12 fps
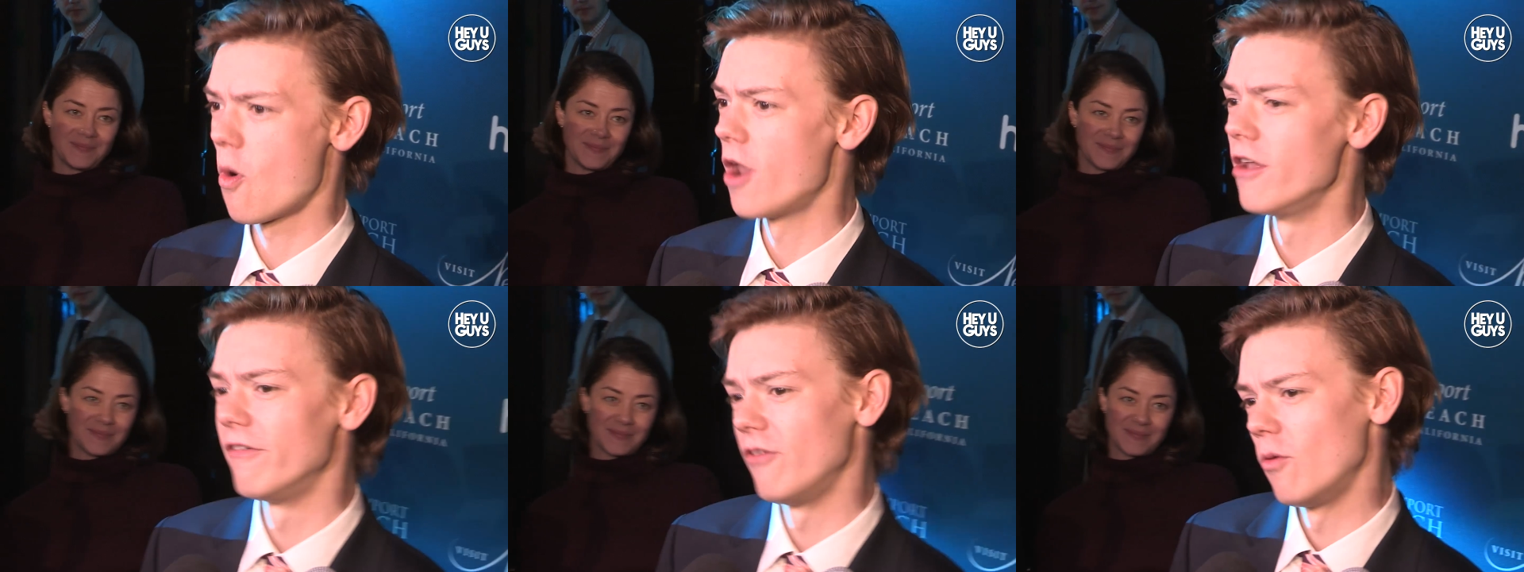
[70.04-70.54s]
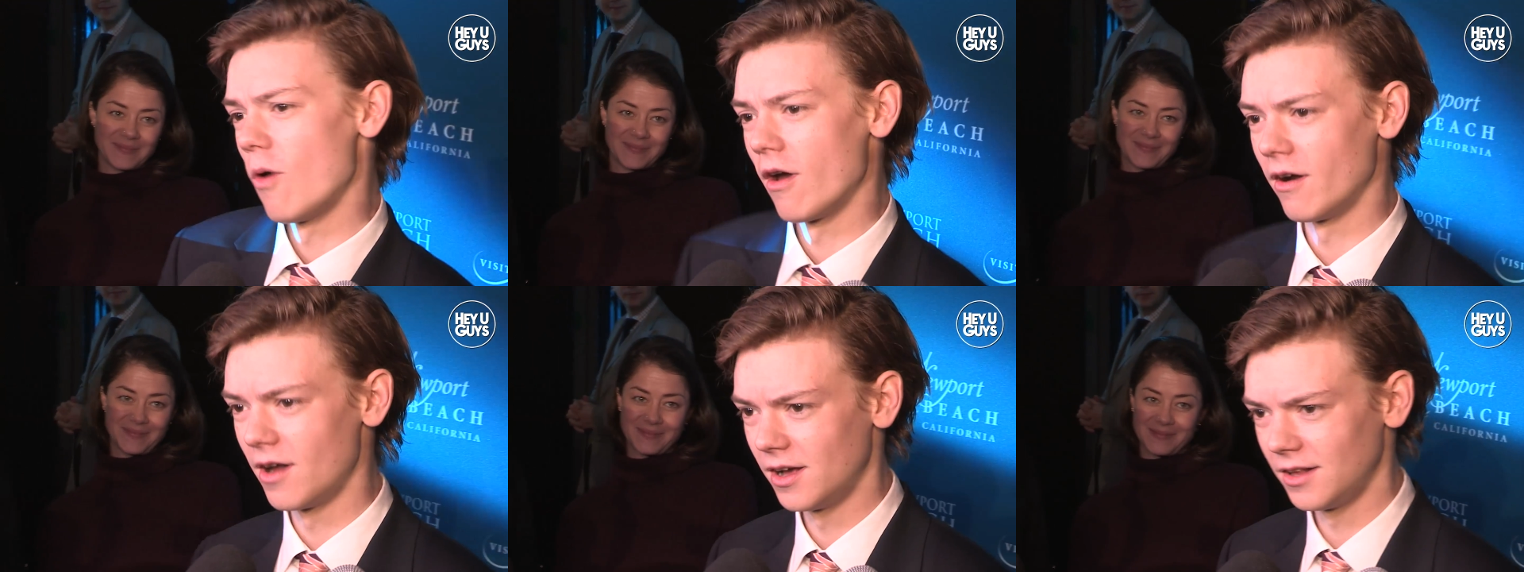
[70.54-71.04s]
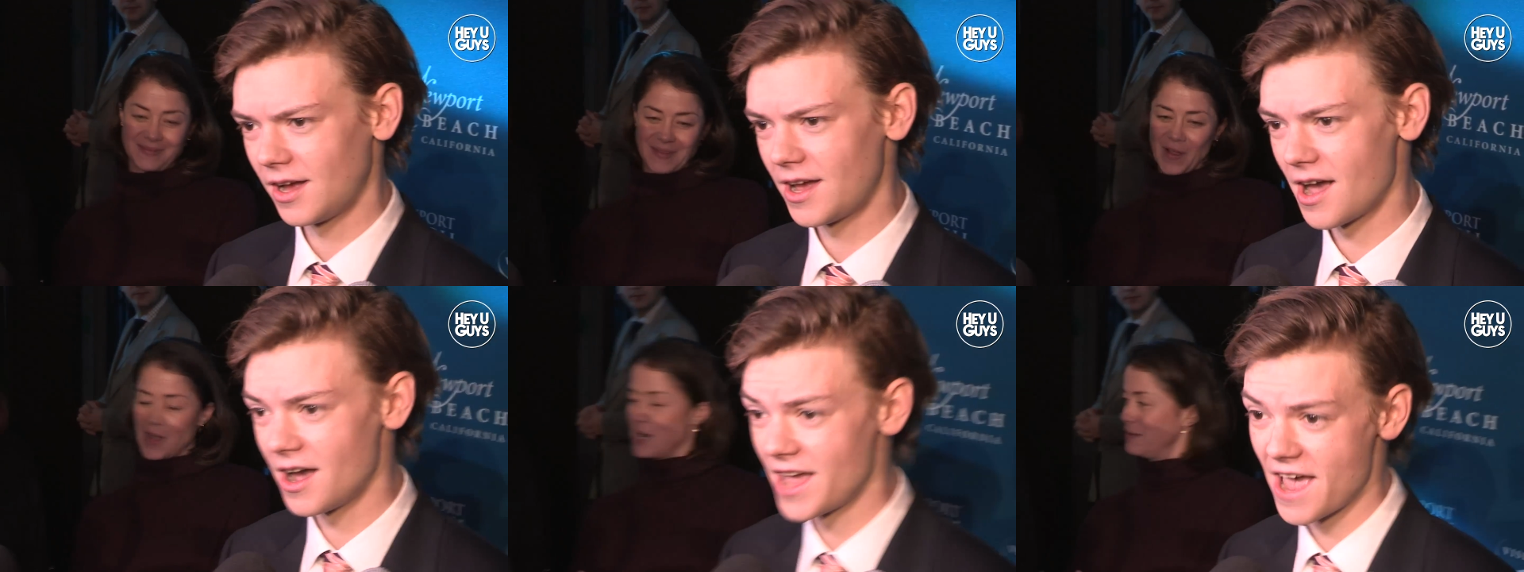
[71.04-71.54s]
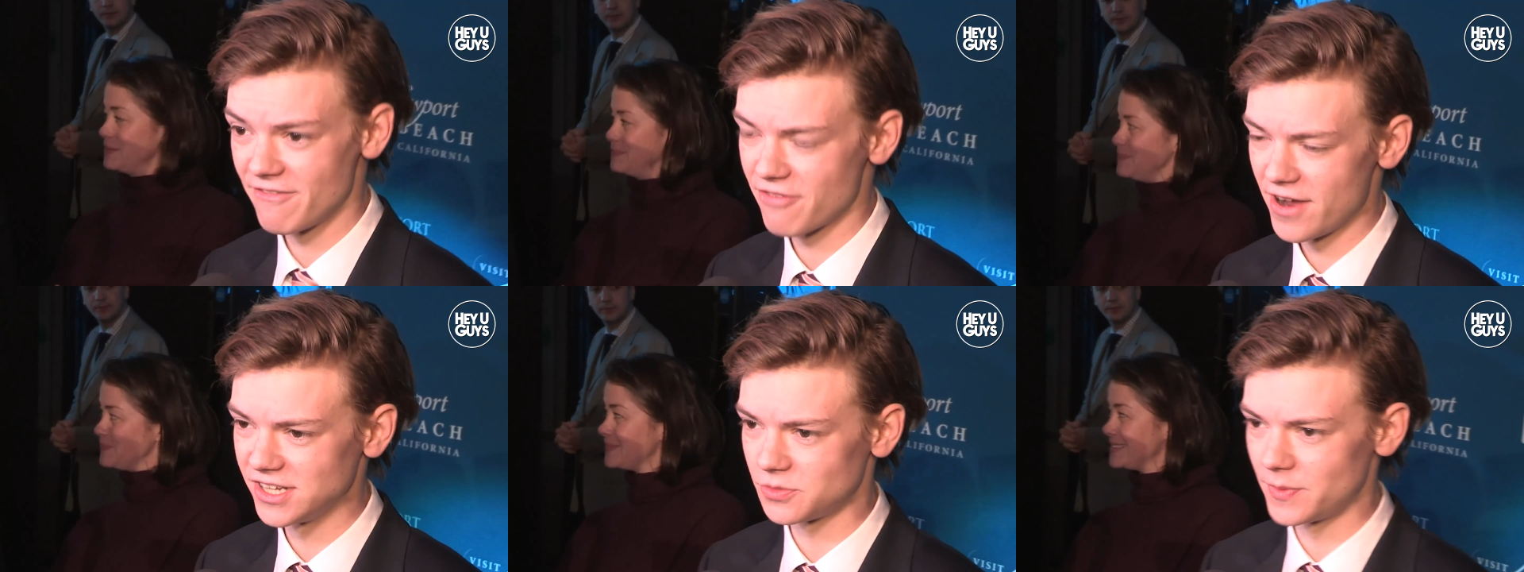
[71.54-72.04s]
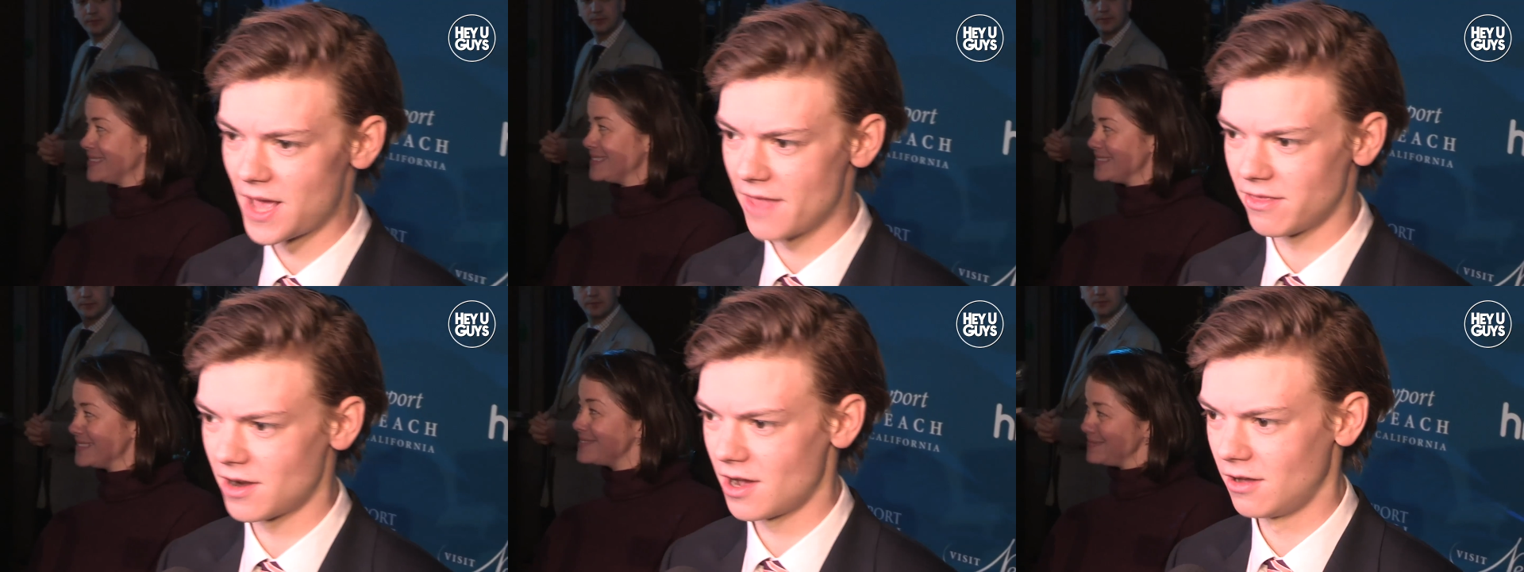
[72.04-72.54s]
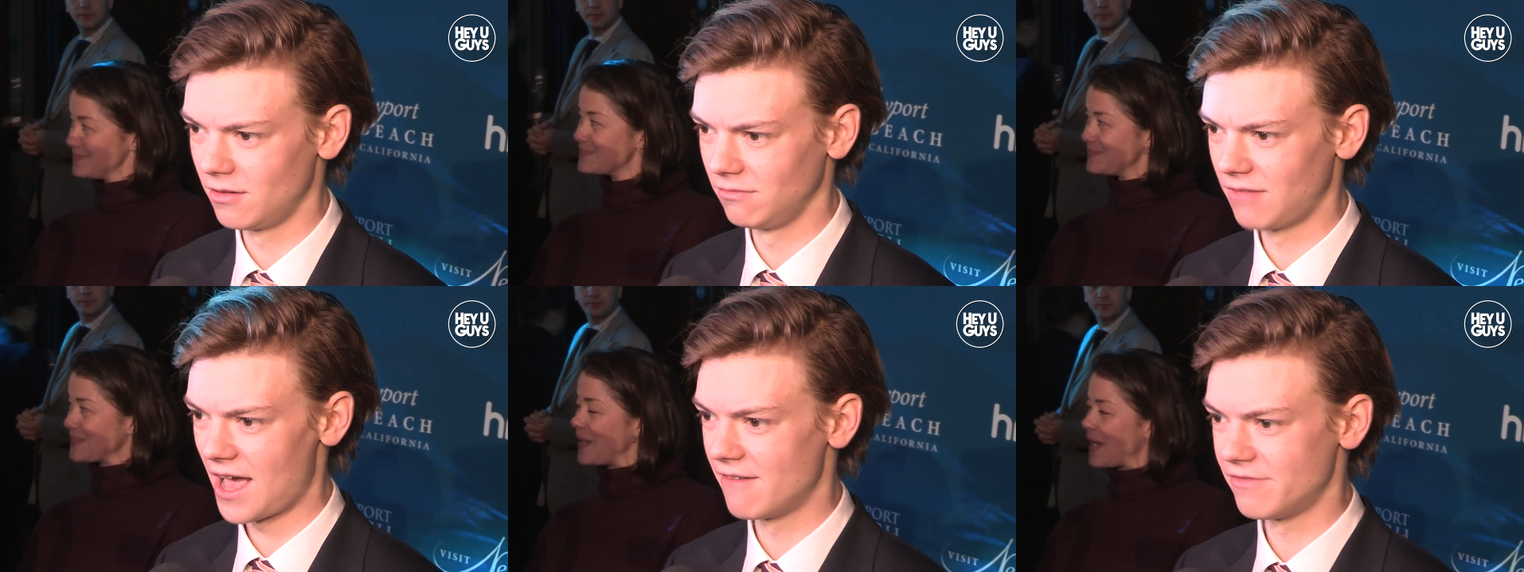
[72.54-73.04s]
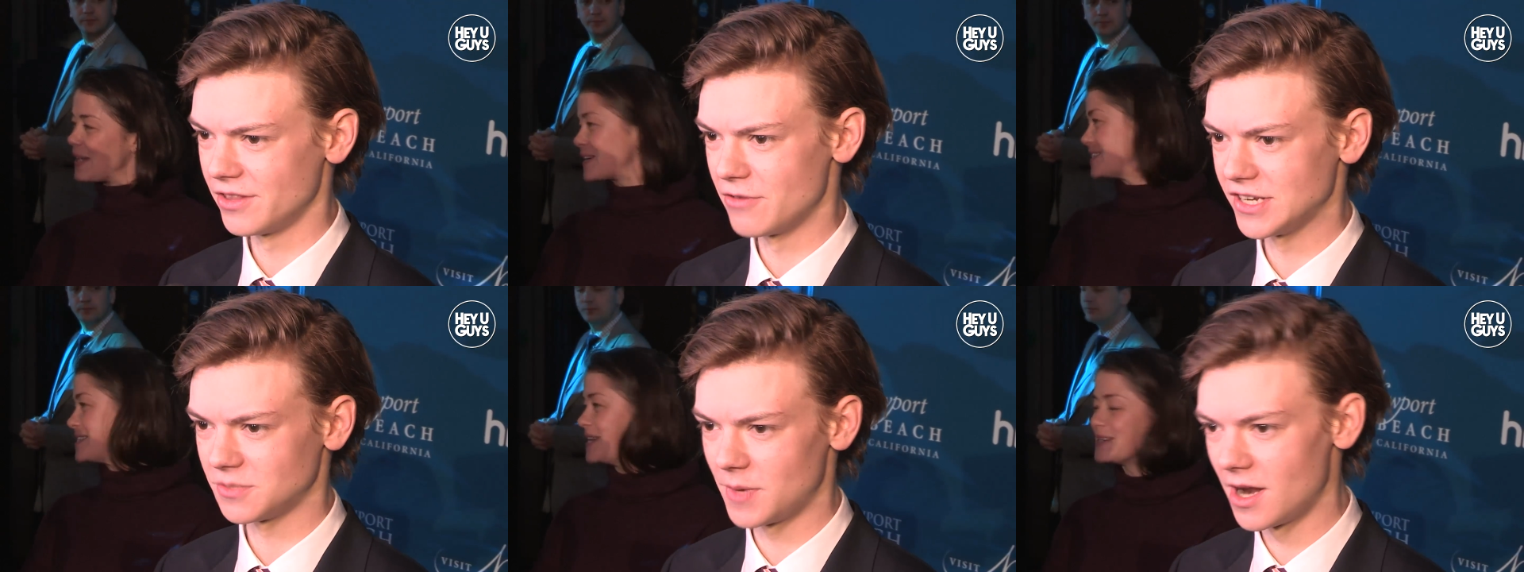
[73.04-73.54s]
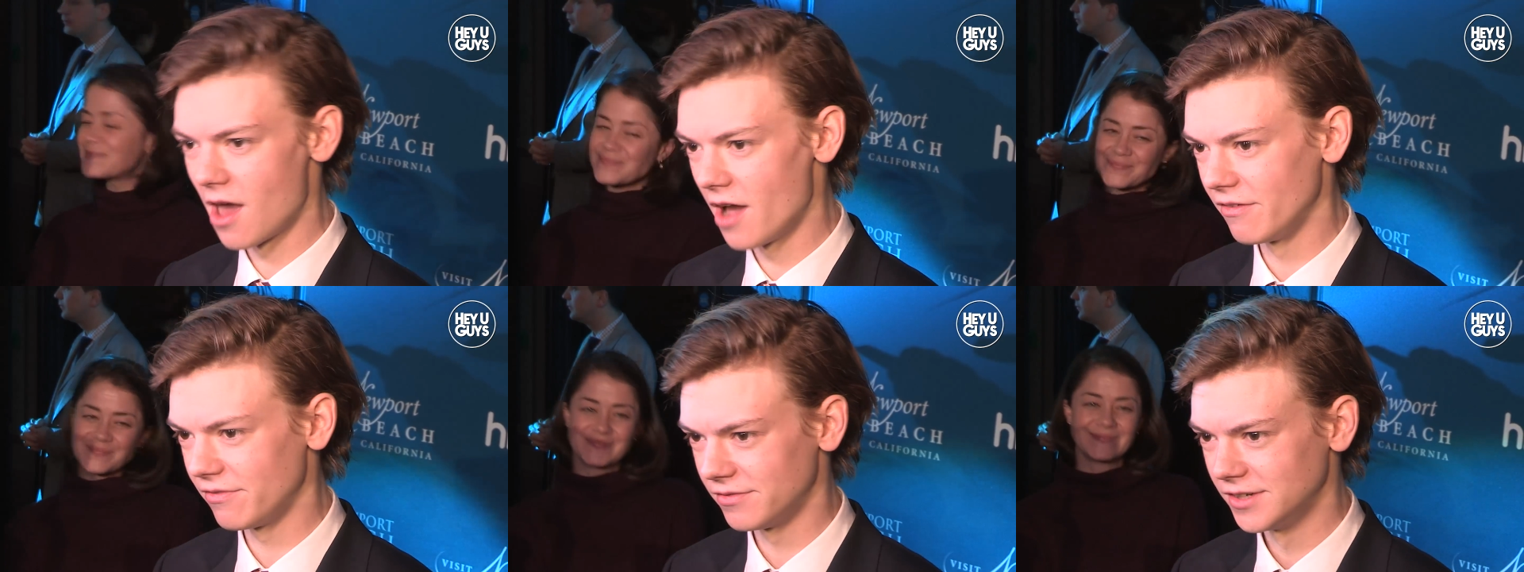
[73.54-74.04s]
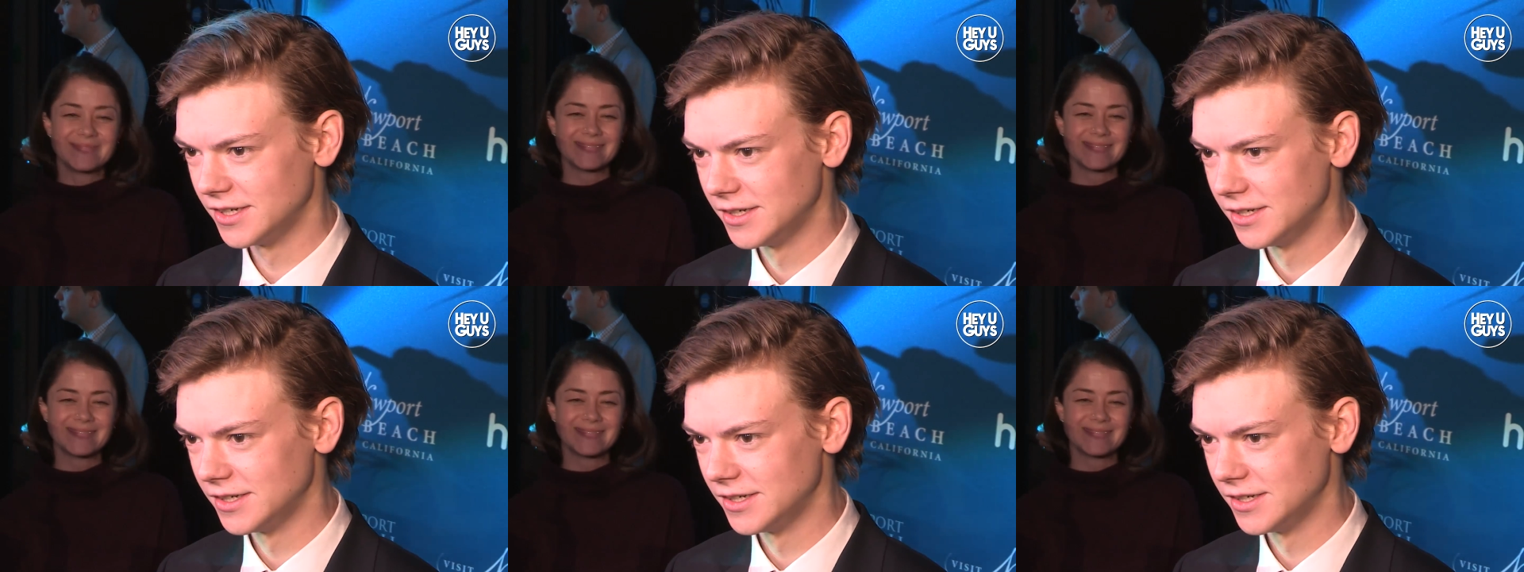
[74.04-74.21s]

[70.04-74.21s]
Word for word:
Speaker 1: wonderful one, and I have friends from that I'll have for the rest of my life,